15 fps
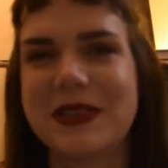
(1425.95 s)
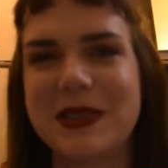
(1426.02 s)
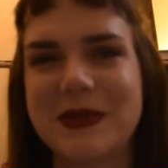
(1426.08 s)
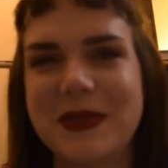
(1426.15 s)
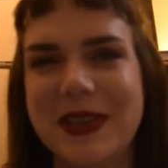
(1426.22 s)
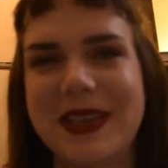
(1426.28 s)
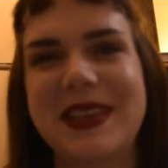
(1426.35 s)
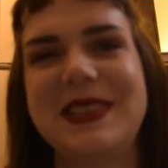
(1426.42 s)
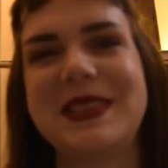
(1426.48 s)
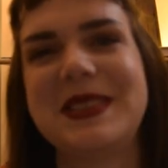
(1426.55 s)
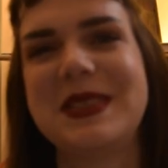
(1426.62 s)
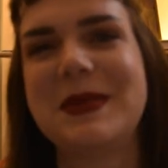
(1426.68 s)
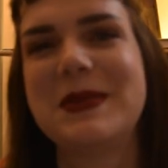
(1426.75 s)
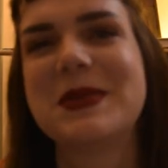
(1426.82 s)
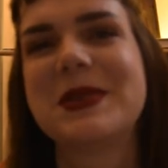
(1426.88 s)
Don't forget to
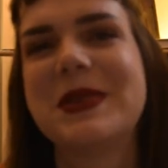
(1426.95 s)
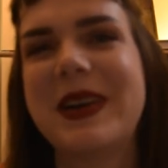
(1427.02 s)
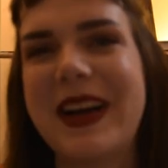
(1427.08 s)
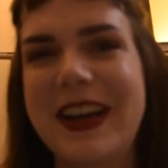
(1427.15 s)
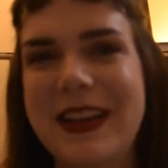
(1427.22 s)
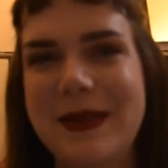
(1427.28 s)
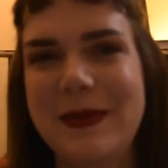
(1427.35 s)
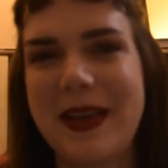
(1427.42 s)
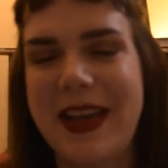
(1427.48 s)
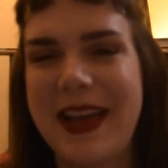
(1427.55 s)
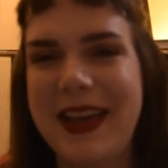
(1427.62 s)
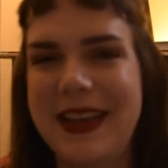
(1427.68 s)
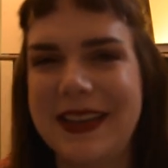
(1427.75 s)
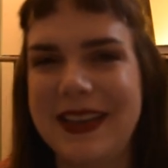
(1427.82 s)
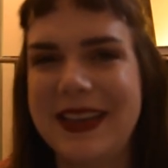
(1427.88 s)
subscribe
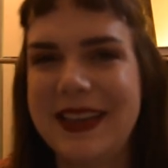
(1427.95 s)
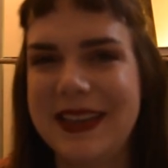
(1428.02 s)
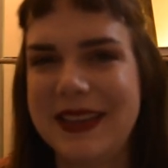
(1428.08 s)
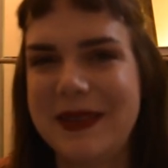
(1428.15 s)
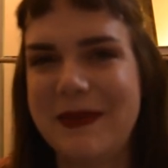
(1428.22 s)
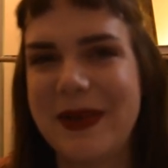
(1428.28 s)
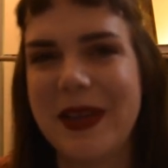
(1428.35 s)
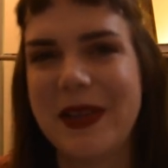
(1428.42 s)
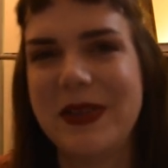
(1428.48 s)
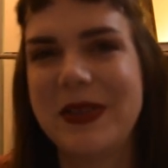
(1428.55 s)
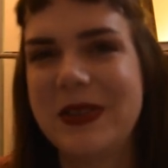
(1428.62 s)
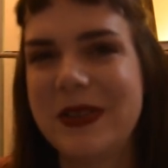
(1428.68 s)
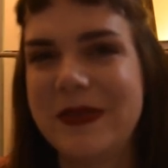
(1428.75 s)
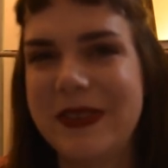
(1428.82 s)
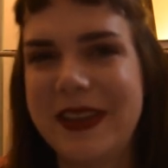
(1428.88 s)
and hit the bell
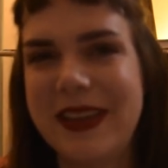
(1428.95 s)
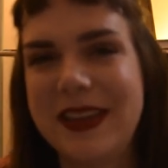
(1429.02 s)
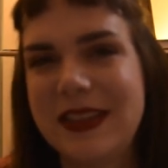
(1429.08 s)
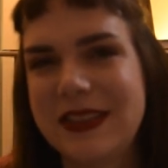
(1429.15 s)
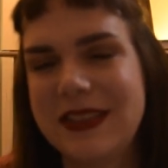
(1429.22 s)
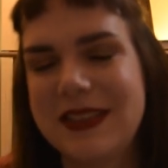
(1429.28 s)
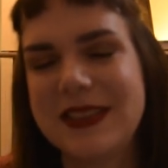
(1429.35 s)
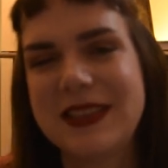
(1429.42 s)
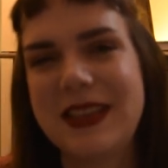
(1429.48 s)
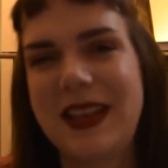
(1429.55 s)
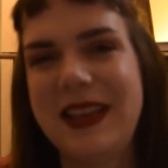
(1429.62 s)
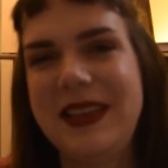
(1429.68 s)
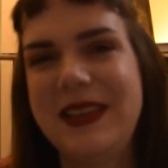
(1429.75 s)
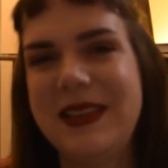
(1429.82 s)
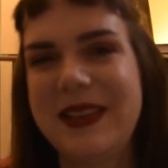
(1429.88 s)
notification so
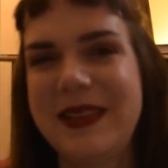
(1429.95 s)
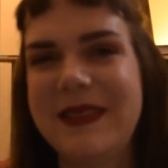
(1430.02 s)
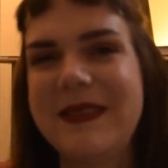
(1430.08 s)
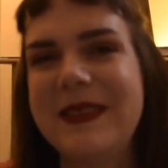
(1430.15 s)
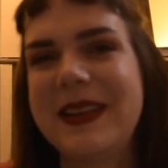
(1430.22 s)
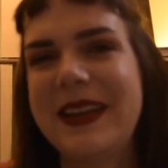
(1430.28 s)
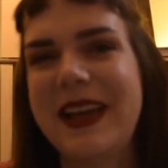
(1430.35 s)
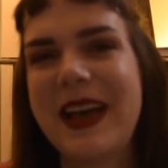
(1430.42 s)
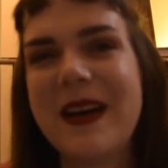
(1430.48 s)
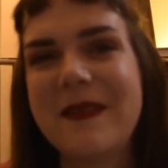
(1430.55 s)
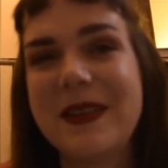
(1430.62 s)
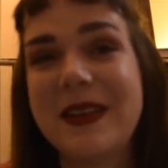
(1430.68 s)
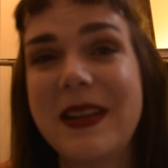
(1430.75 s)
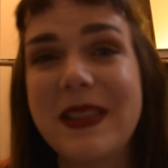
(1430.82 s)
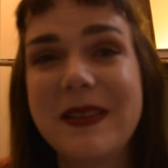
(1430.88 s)
that you know when I have
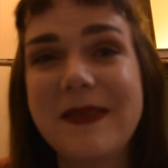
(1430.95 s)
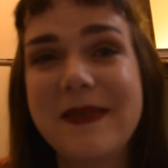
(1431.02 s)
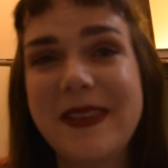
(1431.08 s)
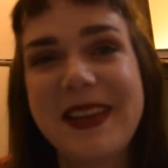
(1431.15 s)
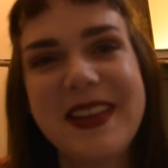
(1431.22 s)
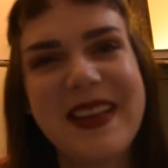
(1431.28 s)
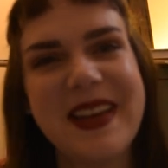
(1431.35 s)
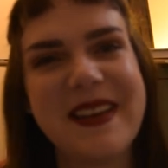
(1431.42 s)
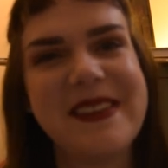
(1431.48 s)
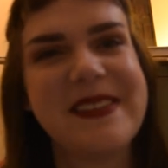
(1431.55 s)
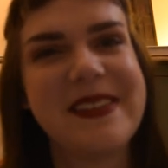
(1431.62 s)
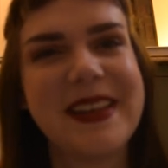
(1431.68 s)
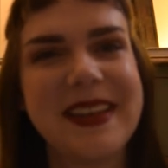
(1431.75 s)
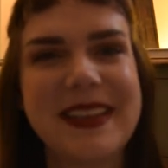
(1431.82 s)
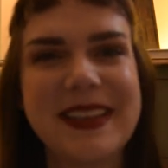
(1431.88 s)
another video.
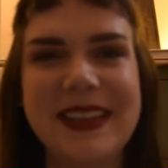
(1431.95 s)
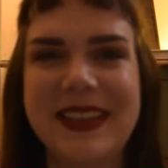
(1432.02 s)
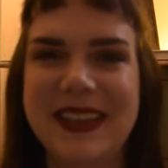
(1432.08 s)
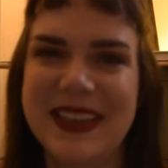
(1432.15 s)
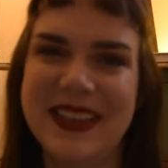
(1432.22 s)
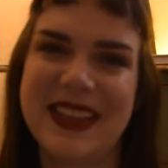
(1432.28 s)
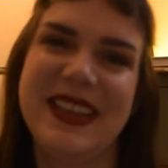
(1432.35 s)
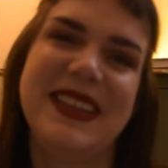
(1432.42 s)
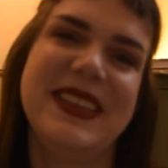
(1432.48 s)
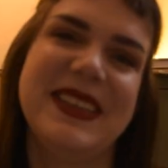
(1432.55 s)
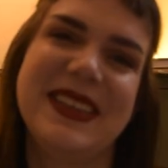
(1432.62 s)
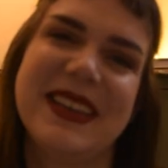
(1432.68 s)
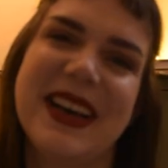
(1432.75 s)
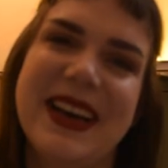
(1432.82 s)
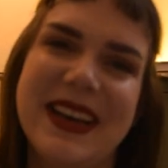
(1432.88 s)
Thank
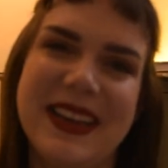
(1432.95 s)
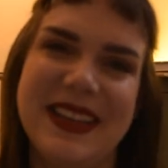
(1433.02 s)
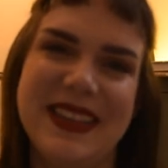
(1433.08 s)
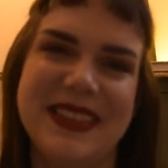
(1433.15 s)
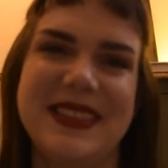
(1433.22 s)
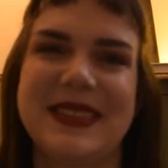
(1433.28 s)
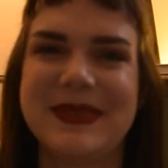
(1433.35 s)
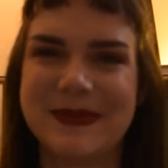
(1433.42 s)
you guys.